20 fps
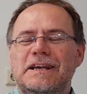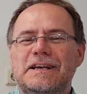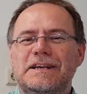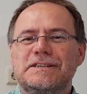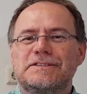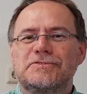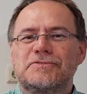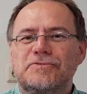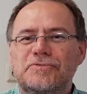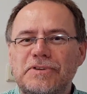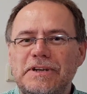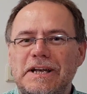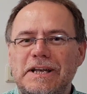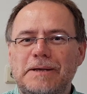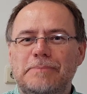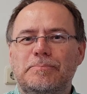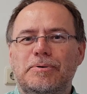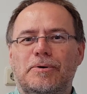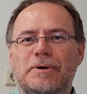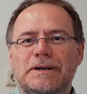is really
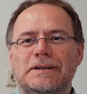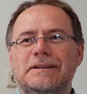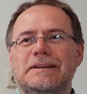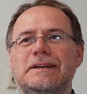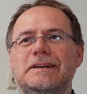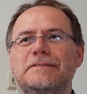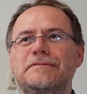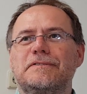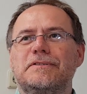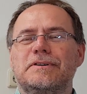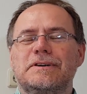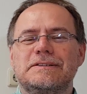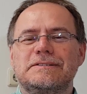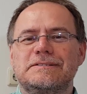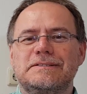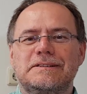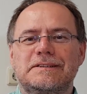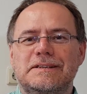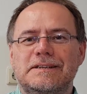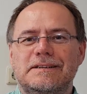important, and of course
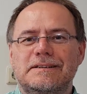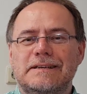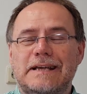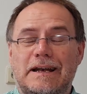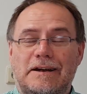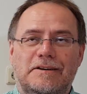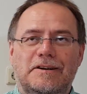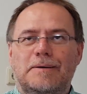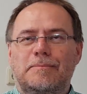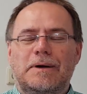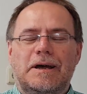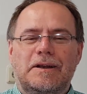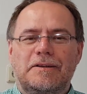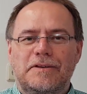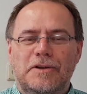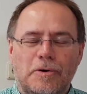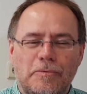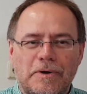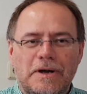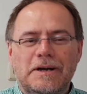it cannot come out of
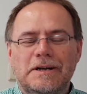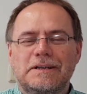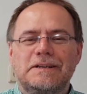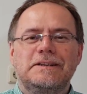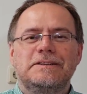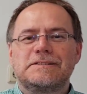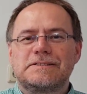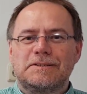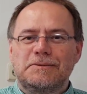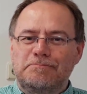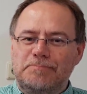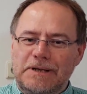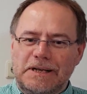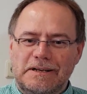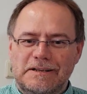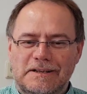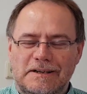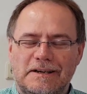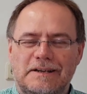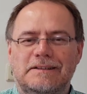nowhere. It needs to
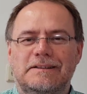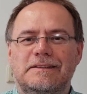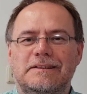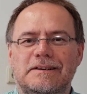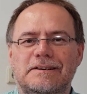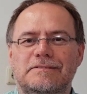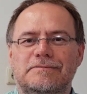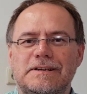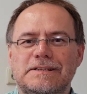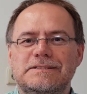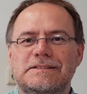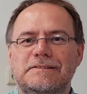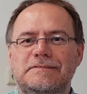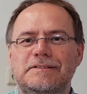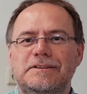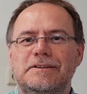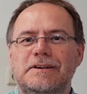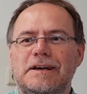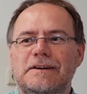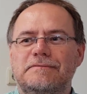build on the rest that
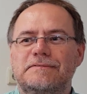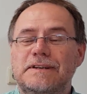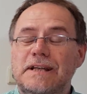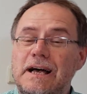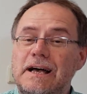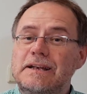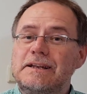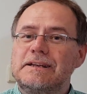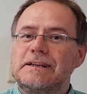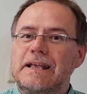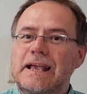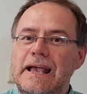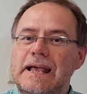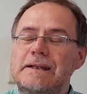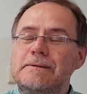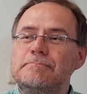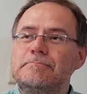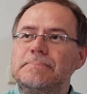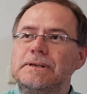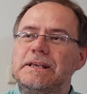you have done. It
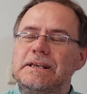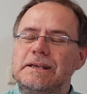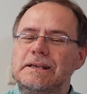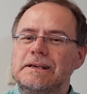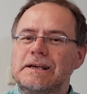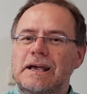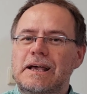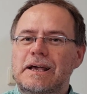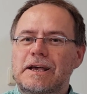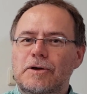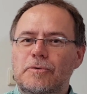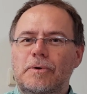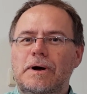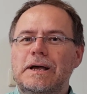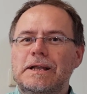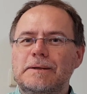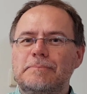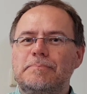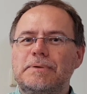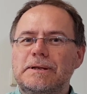can be
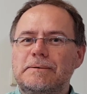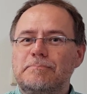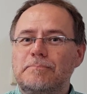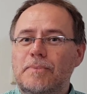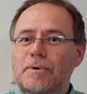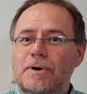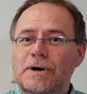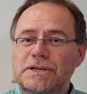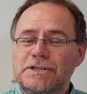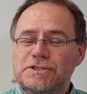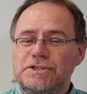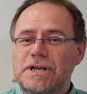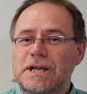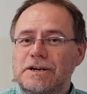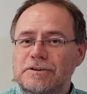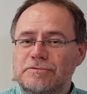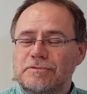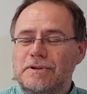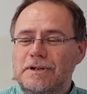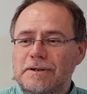quite a bit more
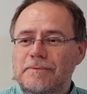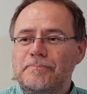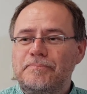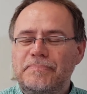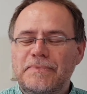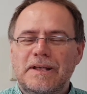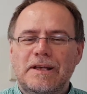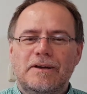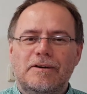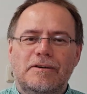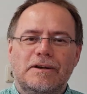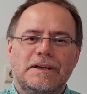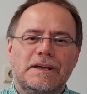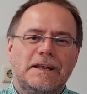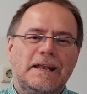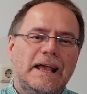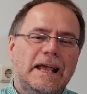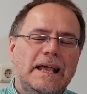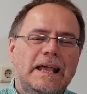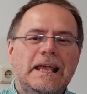general. I
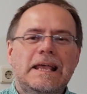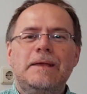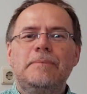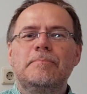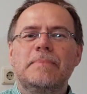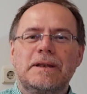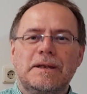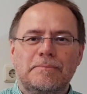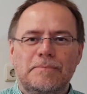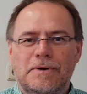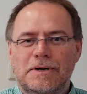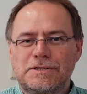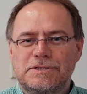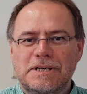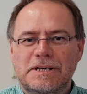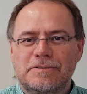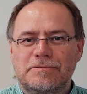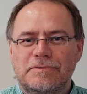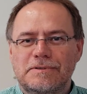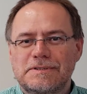can aim at a more
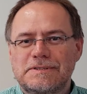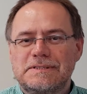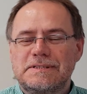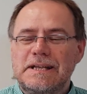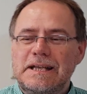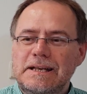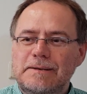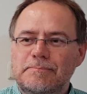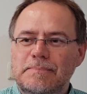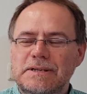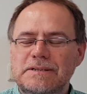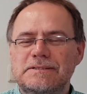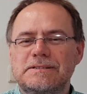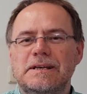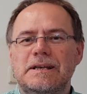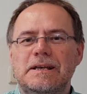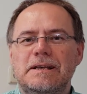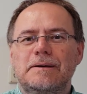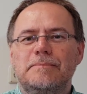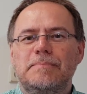general statement,
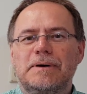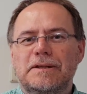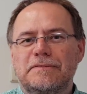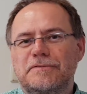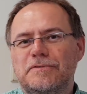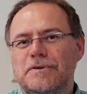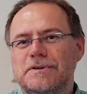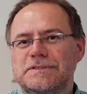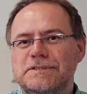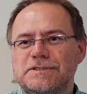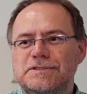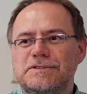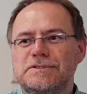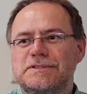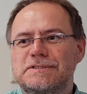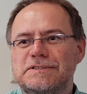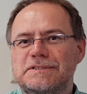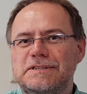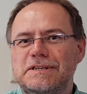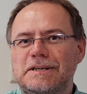but of course it should
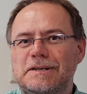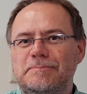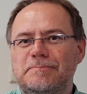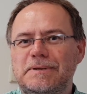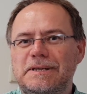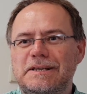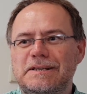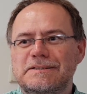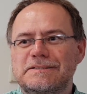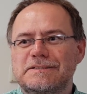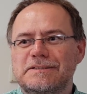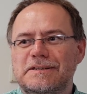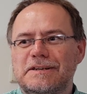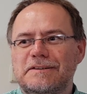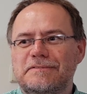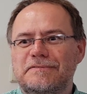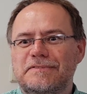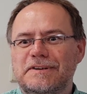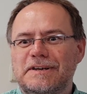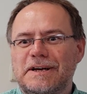still be sort
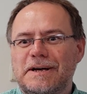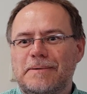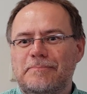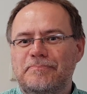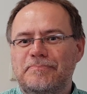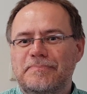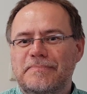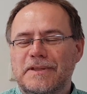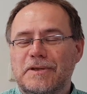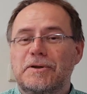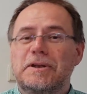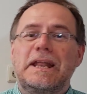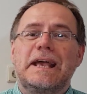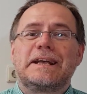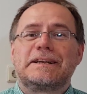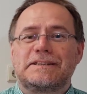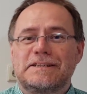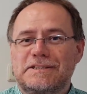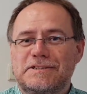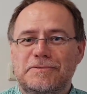of um,
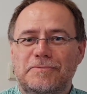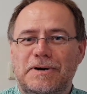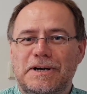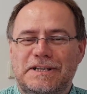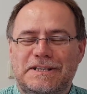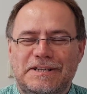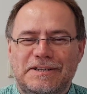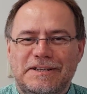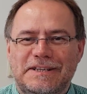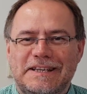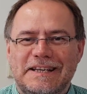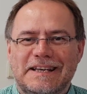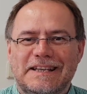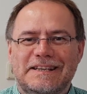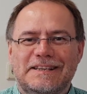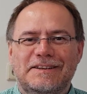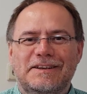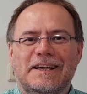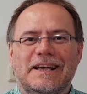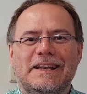connected to what you did.
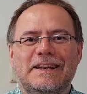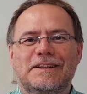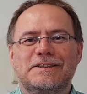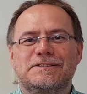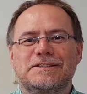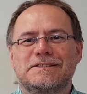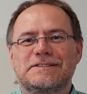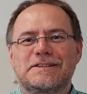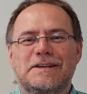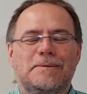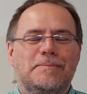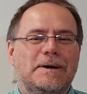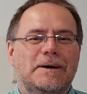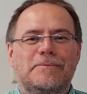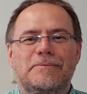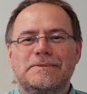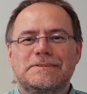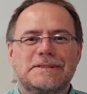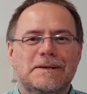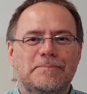You cannot just come up
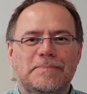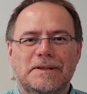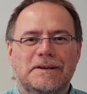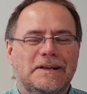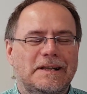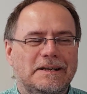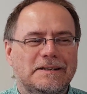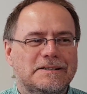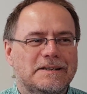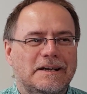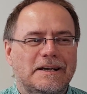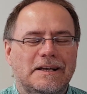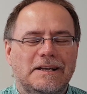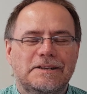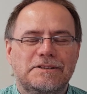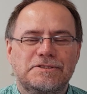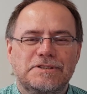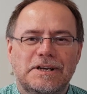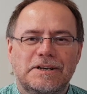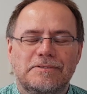with something entirely
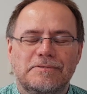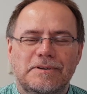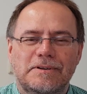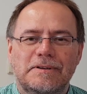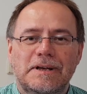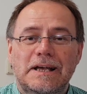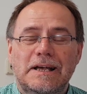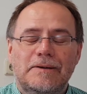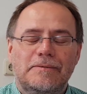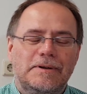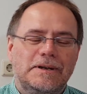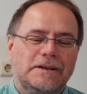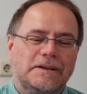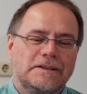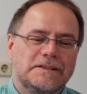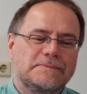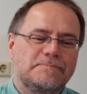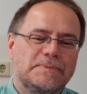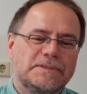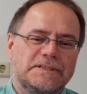general when you did a
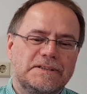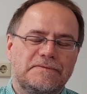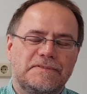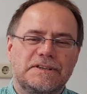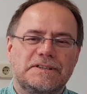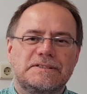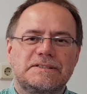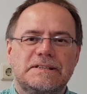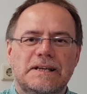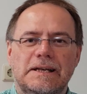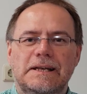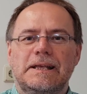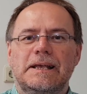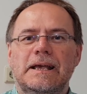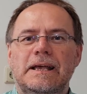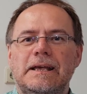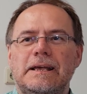specific study.